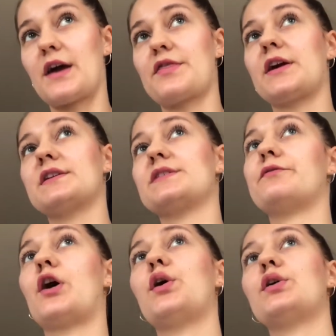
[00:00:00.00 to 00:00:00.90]
I think it's a
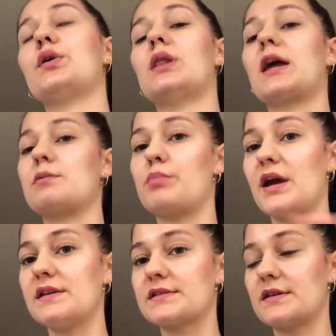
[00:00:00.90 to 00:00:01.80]
very good like
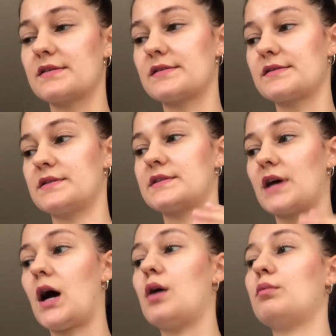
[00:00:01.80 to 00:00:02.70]
basis to
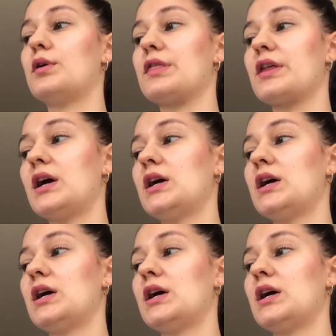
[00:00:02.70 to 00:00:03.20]
start with,